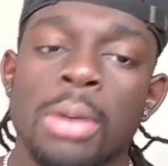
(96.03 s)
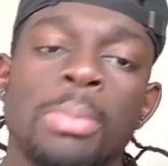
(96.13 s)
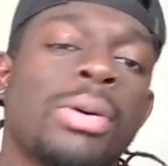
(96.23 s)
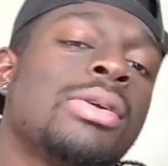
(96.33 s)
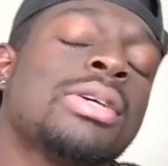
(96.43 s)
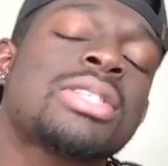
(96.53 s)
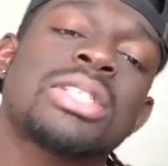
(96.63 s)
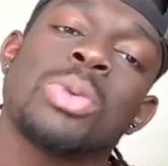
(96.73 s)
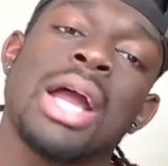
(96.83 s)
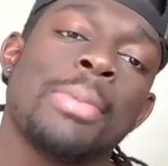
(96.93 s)
Bro, this
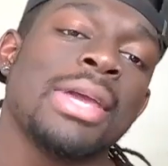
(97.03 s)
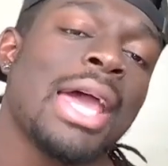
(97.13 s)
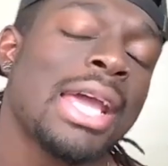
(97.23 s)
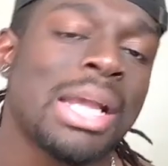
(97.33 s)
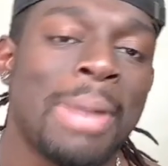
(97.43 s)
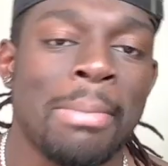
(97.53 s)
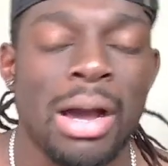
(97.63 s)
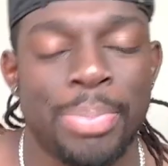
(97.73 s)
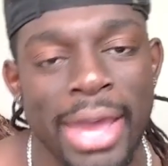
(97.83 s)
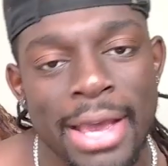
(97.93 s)
is what I be hating about
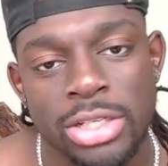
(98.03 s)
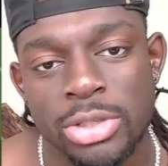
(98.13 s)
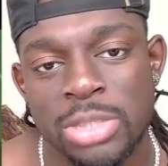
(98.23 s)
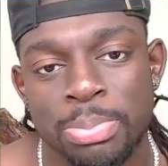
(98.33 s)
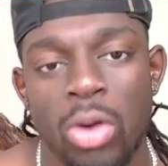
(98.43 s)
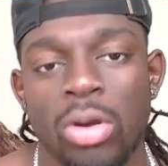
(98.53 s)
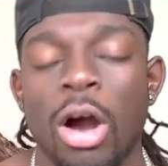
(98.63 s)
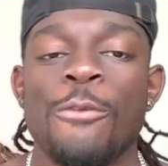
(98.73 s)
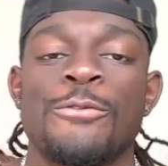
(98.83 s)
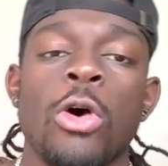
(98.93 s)
my Patriots, bro.
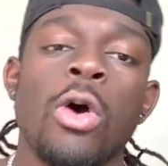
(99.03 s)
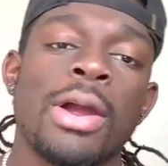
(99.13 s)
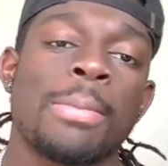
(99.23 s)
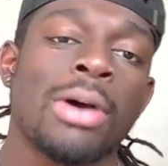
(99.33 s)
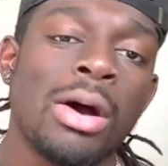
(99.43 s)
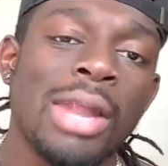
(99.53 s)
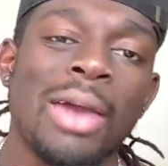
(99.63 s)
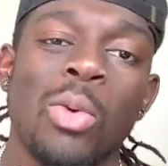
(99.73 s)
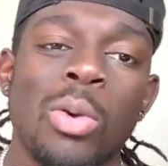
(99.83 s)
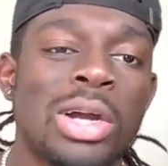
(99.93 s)
Go for it, bro.
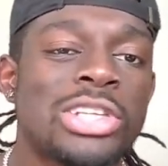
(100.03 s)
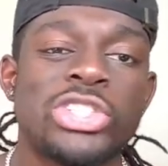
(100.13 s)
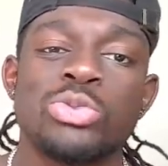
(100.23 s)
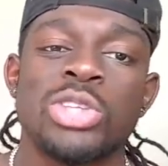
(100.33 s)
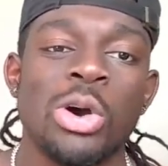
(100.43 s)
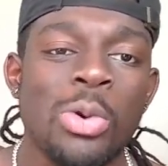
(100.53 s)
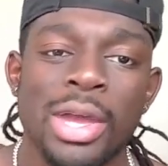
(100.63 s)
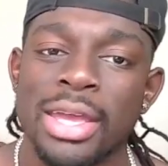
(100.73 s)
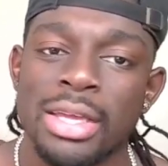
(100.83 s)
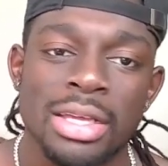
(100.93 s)
Like, what are you
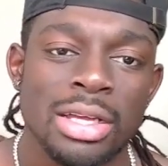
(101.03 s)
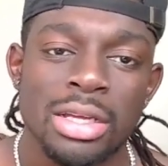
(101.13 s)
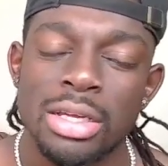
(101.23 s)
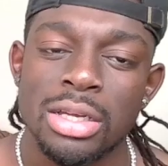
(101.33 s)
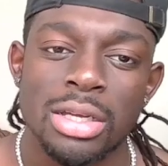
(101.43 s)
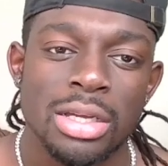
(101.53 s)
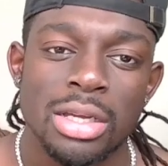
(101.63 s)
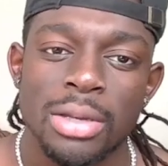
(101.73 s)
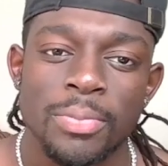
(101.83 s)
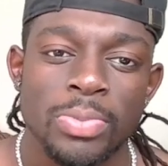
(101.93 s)
doing? It's
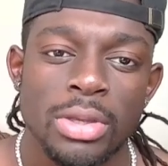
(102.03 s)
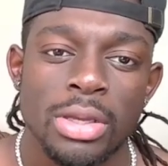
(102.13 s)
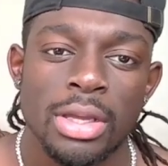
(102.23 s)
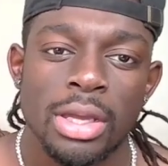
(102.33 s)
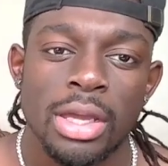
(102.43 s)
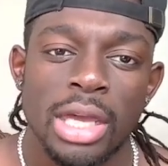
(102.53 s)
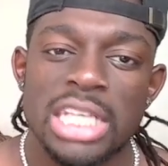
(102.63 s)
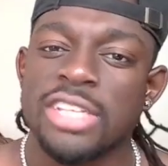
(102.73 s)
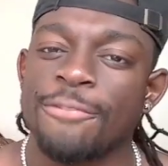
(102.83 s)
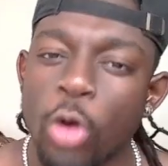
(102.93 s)

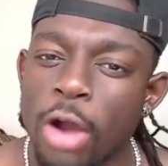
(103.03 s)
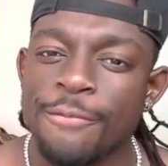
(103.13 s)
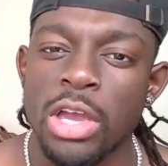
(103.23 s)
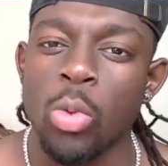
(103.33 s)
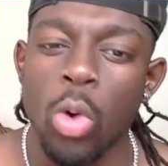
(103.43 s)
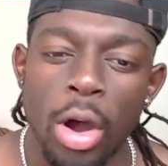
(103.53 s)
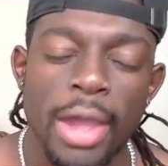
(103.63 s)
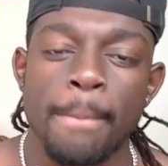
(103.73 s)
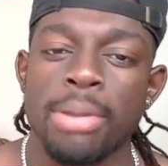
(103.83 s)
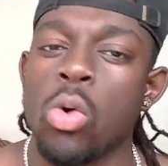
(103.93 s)
4th and
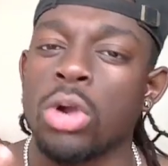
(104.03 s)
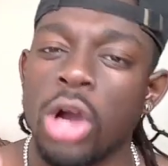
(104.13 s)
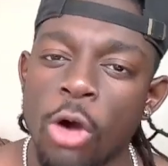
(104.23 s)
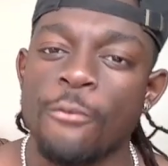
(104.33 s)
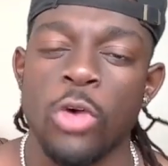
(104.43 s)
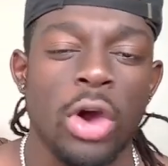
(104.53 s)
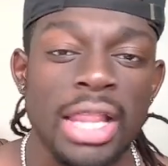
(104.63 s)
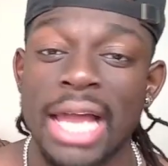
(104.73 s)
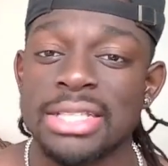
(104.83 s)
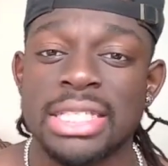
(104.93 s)
1, bro. Go for it. A
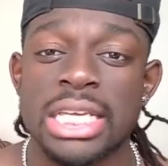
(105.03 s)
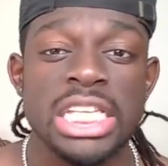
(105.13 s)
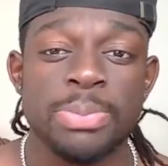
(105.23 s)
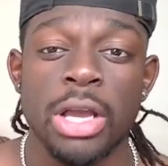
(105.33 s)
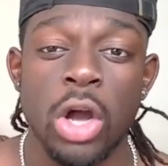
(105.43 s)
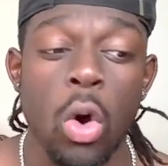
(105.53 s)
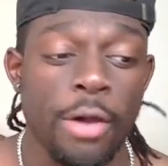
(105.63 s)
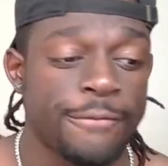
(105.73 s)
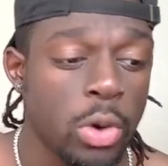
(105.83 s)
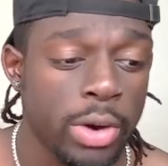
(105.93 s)
lot of teams been
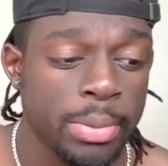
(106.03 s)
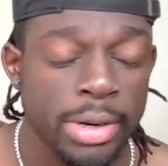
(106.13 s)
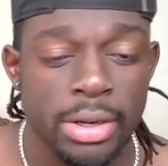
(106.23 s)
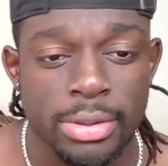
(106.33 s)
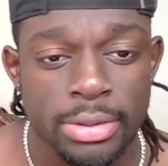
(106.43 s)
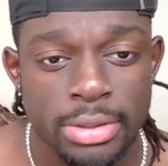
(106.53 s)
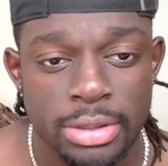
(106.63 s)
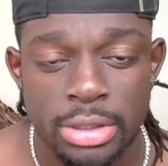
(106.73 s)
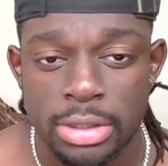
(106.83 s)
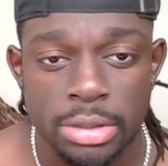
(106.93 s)
going for it, bro.
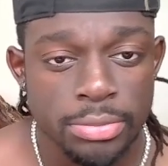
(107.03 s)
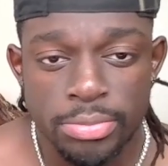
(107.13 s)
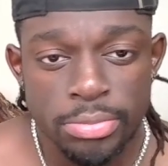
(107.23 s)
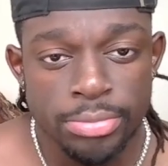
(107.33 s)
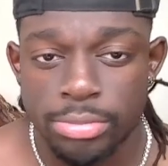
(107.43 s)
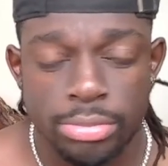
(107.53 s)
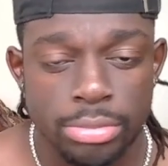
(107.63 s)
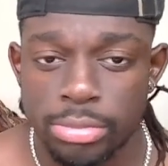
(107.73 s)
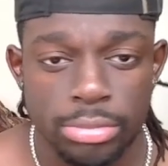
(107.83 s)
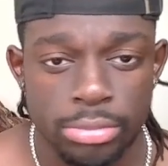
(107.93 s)
Savon Ahmed
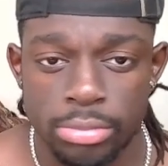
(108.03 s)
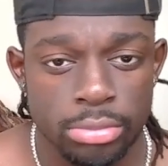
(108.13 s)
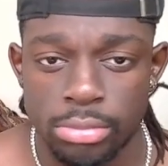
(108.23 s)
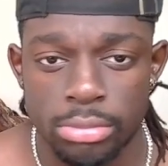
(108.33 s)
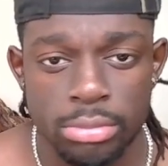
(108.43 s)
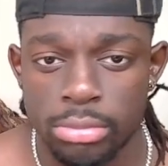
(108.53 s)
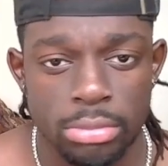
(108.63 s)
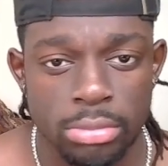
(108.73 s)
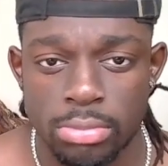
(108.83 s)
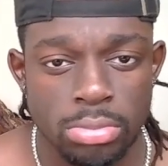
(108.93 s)
onto the field lines up at the
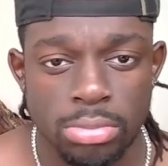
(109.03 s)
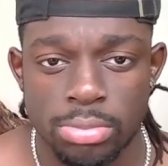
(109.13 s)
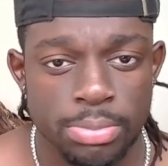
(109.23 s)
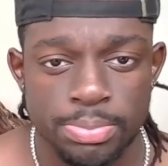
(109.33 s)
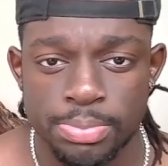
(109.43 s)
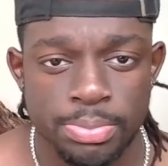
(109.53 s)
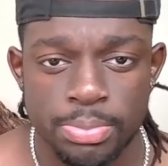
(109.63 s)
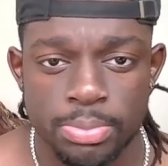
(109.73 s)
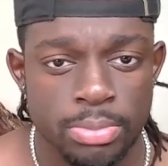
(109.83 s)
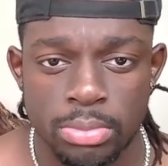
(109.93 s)
top of your picture.
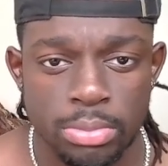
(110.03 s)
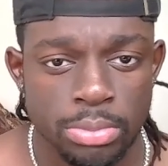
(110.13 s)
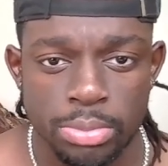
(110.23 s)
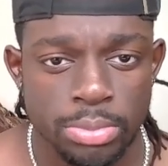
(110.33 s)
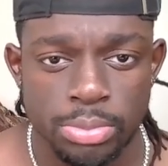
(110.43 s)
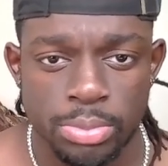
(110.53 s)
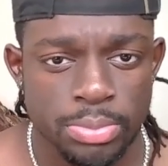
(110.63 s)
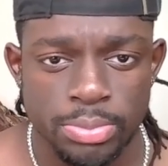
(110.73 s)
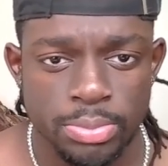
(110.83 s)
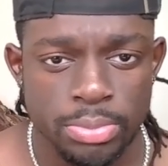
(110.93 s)
Tua looking. Tua
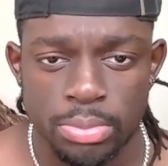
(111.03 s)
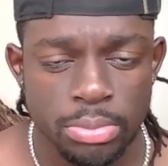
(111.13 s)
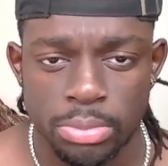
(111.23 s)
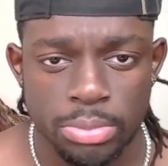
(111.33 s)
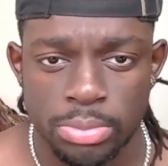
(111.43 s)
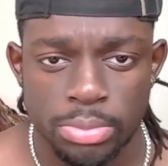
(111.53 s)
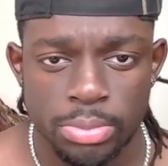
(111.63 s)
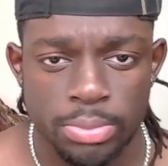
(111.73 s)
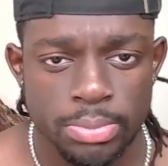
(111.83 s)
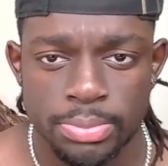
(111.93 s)
buried.
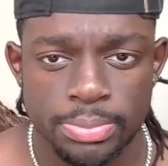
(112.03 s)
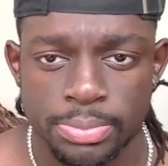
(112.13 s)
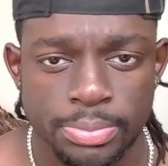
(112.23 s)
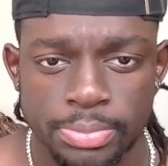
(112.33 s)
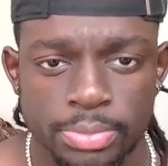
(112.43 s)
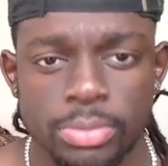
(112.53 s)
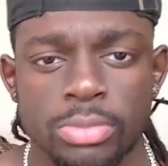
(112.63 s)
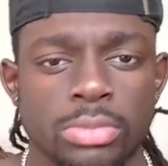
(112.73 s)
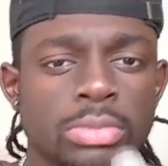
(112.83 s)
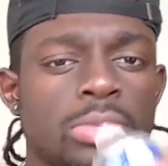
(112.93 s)

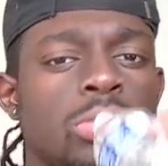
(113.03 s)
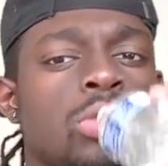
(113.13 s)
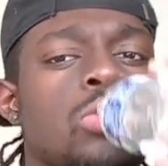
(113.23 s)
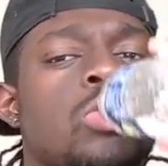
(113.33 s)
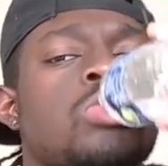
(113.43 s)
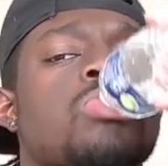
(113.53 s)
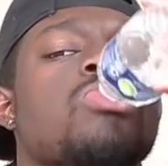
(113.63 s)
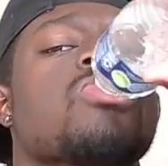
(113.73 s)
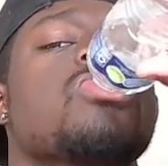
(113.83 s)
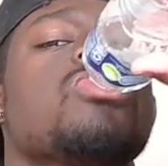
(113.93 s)
Christian
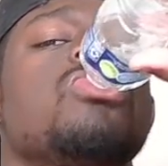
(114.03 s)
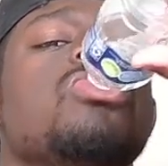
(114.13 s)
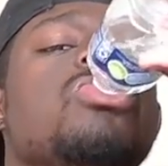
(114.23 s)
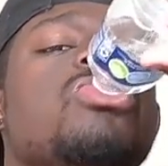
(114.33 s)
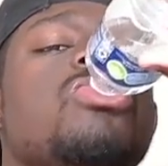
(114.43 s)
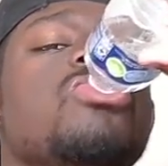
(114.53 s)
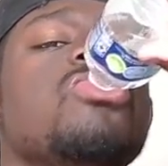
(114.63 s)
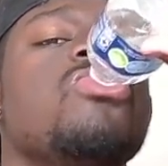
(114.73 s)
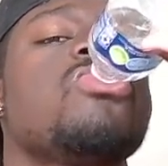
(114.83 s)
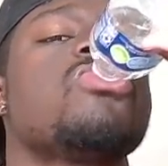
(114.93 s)
Barmore.
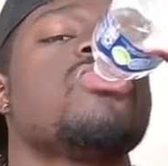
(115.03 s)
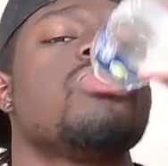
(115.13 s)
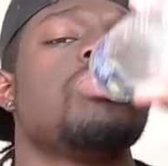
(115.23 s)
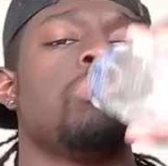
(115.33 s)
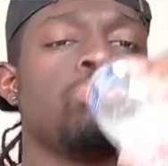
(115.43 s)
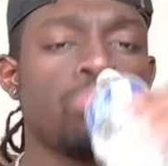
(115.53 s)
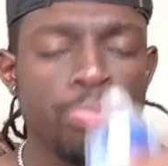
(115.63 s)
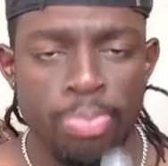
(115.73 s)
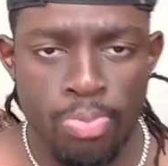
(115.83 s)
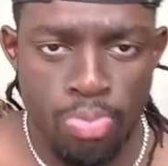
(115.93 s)
He
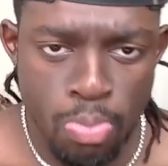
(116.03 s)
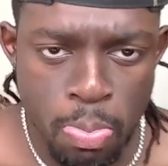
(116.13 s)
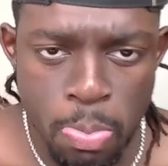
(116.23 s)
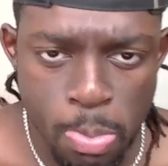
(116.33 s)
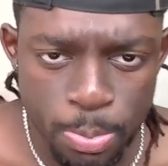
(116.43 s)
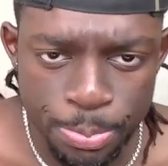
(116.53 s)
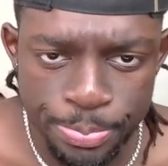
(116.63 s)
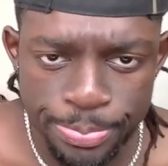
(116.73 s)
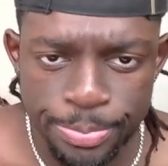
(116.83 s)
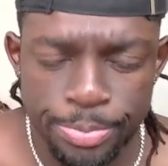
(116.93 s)
just has to eat the
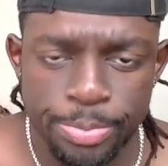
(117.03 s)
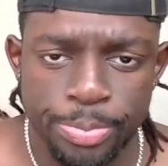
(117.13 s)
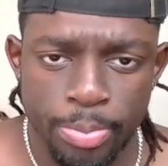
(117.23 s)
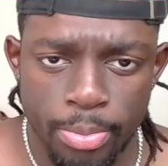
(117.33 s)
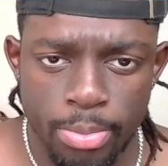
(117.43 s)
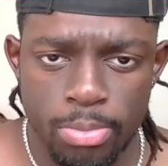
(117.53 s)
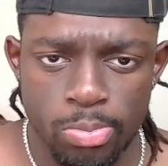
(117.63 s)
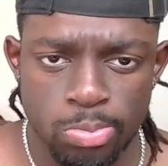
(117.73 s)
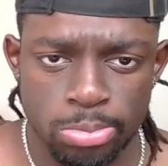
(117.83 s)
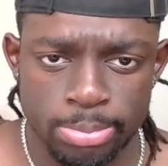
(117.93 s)
football.
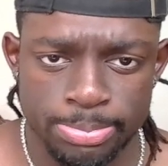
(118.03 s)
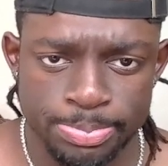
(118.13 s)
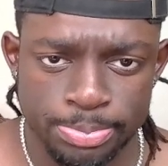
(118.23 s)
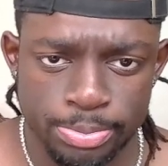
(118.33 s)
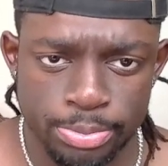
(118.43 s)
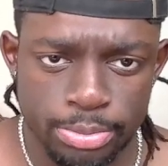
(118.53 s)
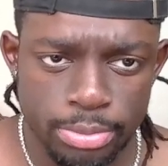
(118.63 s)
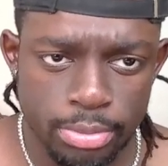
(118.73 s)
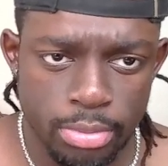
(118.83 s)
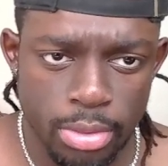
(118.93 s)
Tagovailoa on
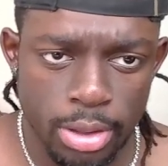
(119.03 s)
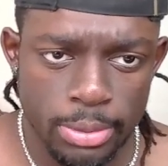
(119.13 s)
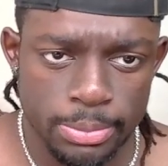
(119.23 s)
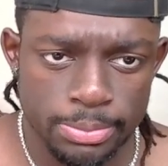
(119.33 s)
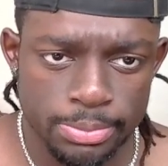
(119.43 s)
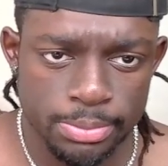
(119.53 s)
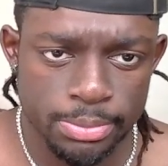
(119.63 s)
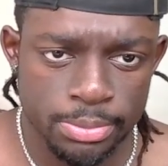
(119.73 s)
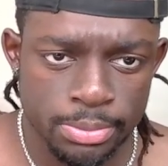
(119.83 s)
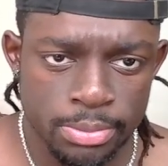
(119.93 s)
3rd and 15
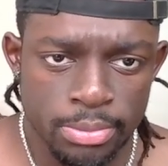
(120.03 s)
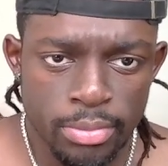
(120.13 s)
over the middle.